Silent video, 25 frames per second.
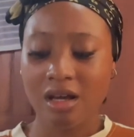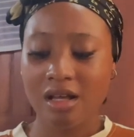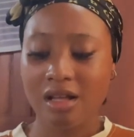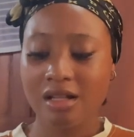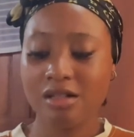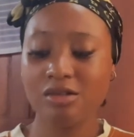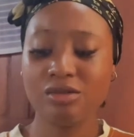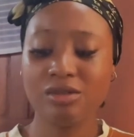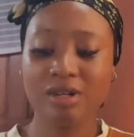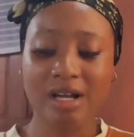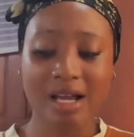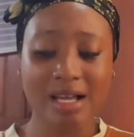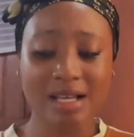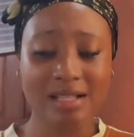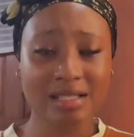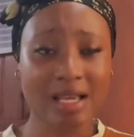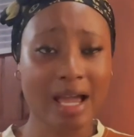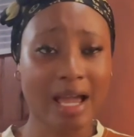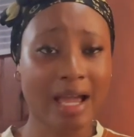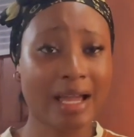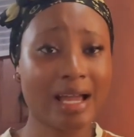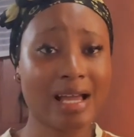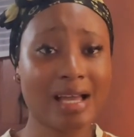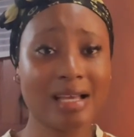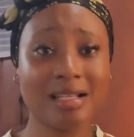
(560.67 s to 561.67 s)
You guys,
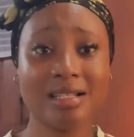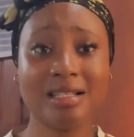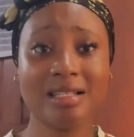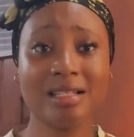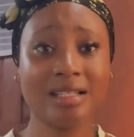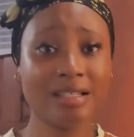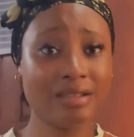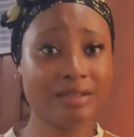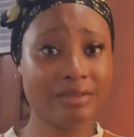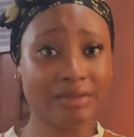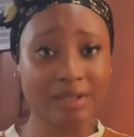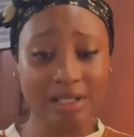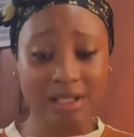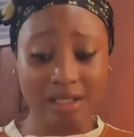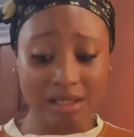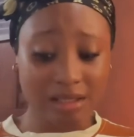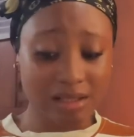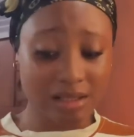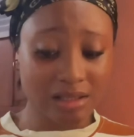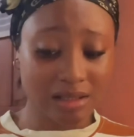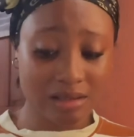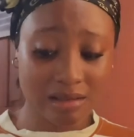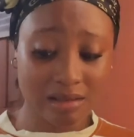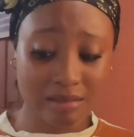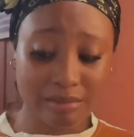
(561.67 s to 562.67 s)
I can live
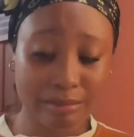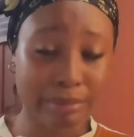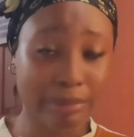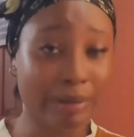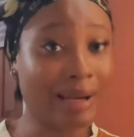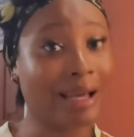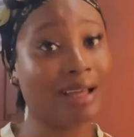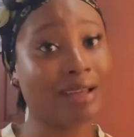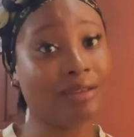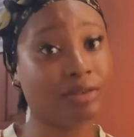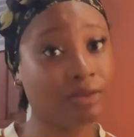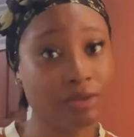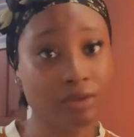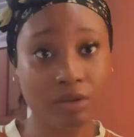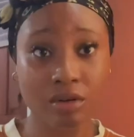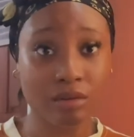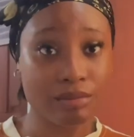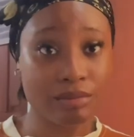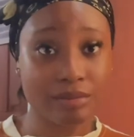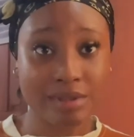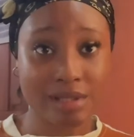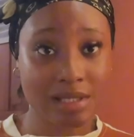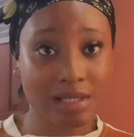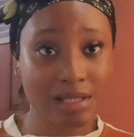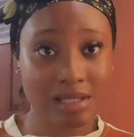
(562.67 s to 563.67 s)
in
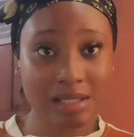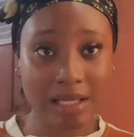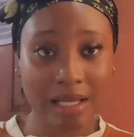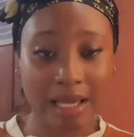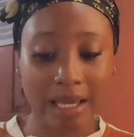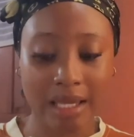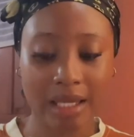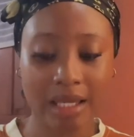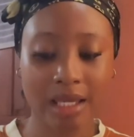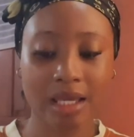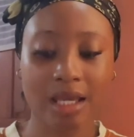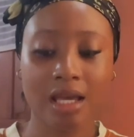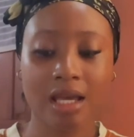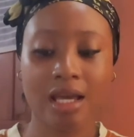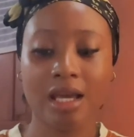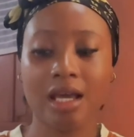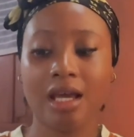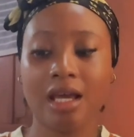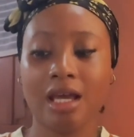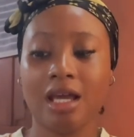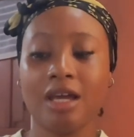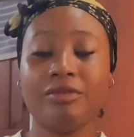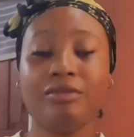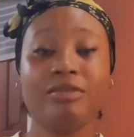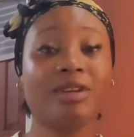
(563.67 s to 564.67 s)
platforms like.
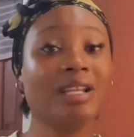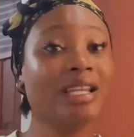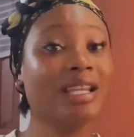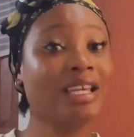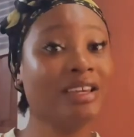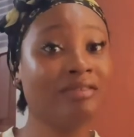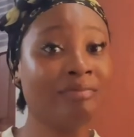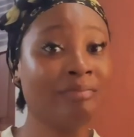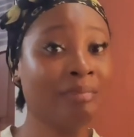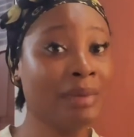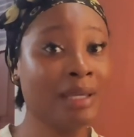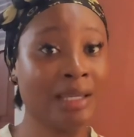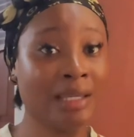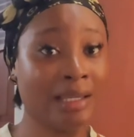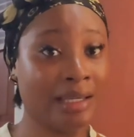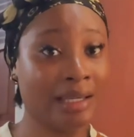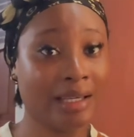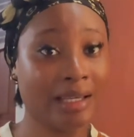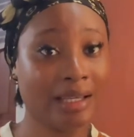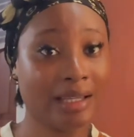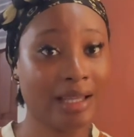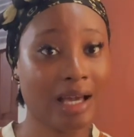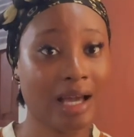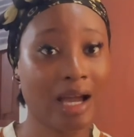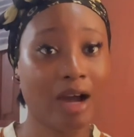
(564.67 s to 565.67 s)
If you leave me,
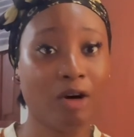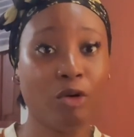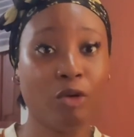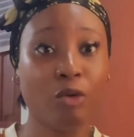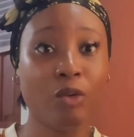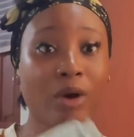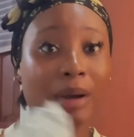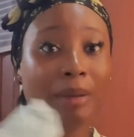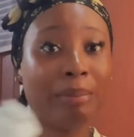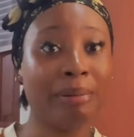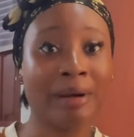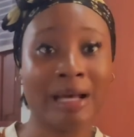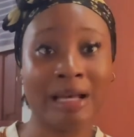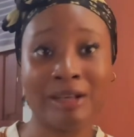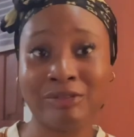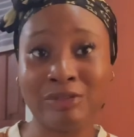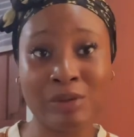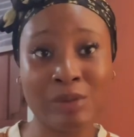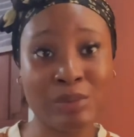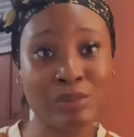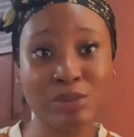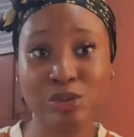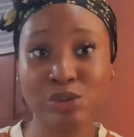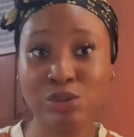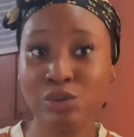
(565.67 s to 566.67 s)
I will wear
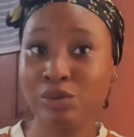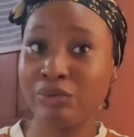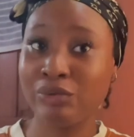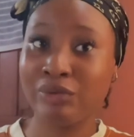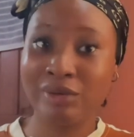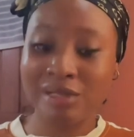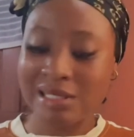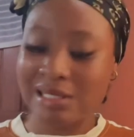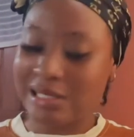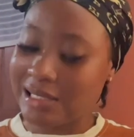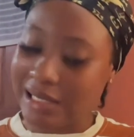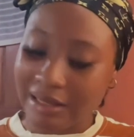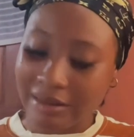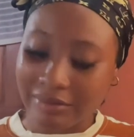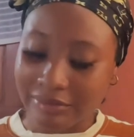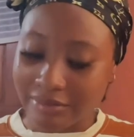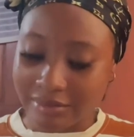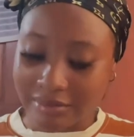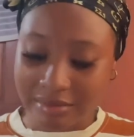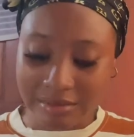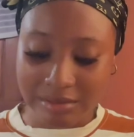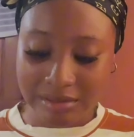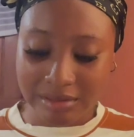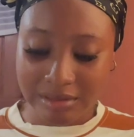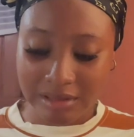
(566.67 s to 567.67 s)
platforms two four seven
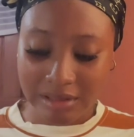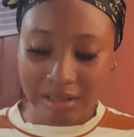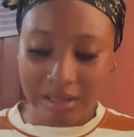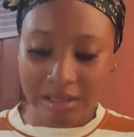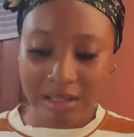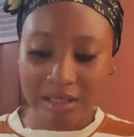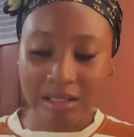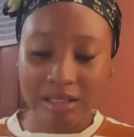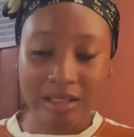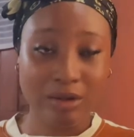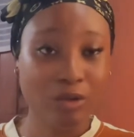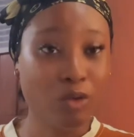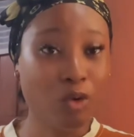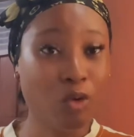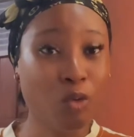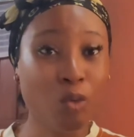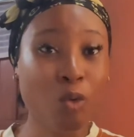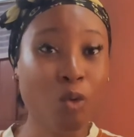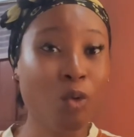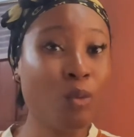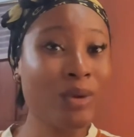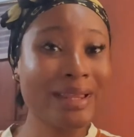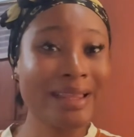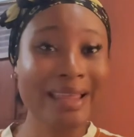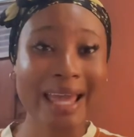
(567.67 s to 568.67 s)

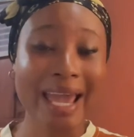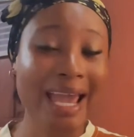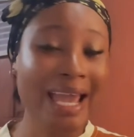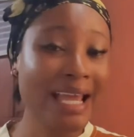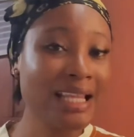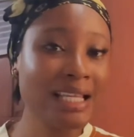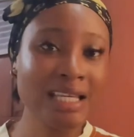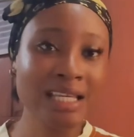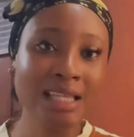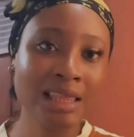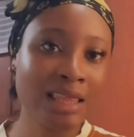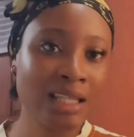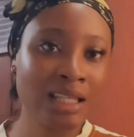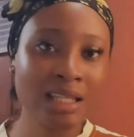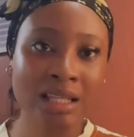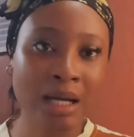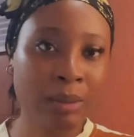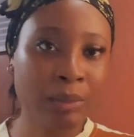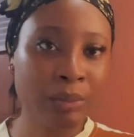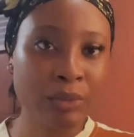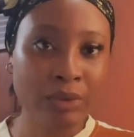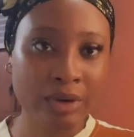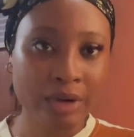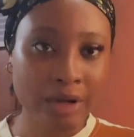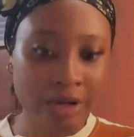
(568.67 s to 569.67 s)
with anything
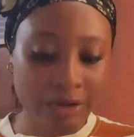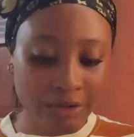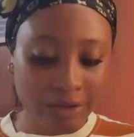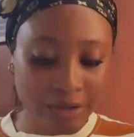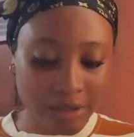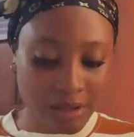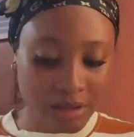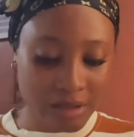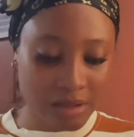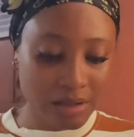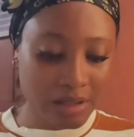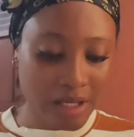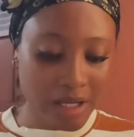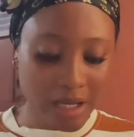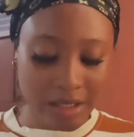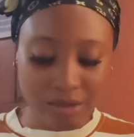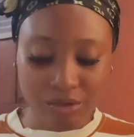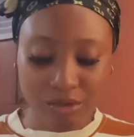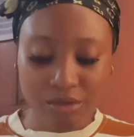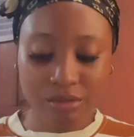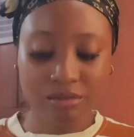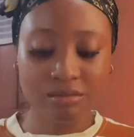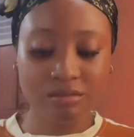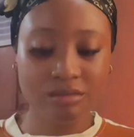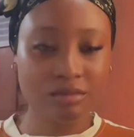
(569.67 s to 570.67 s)
I'm wearing. I
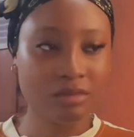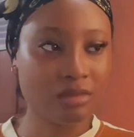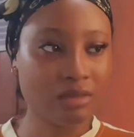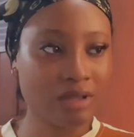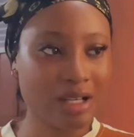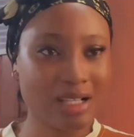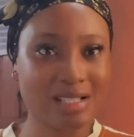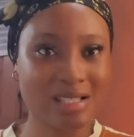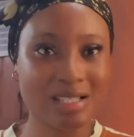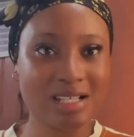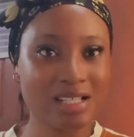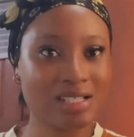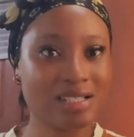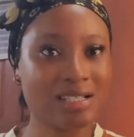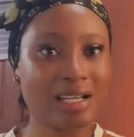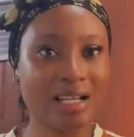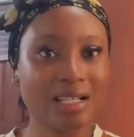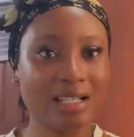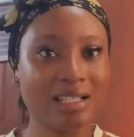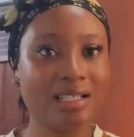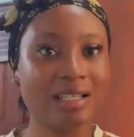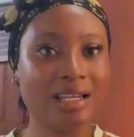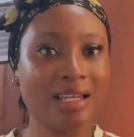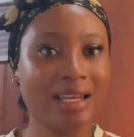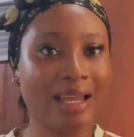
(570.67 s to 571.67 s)
don't
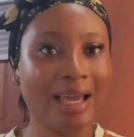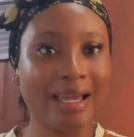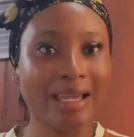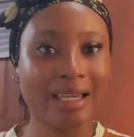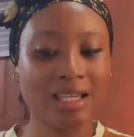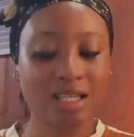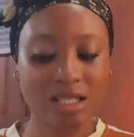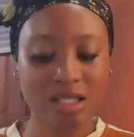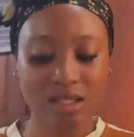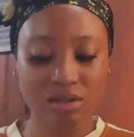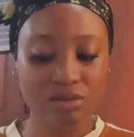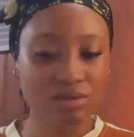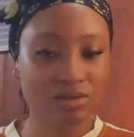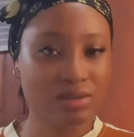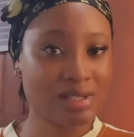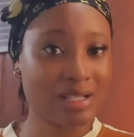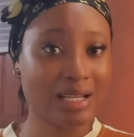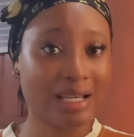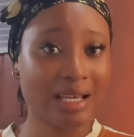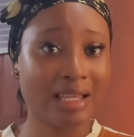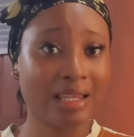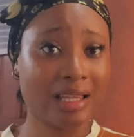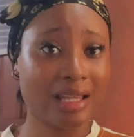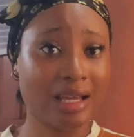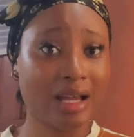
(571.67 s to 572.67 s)
essentially like heels
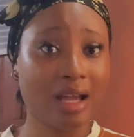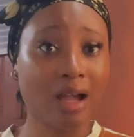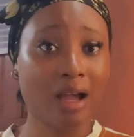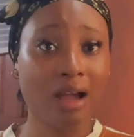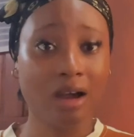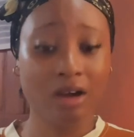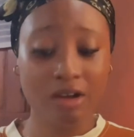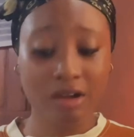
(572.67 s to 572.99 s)
like that.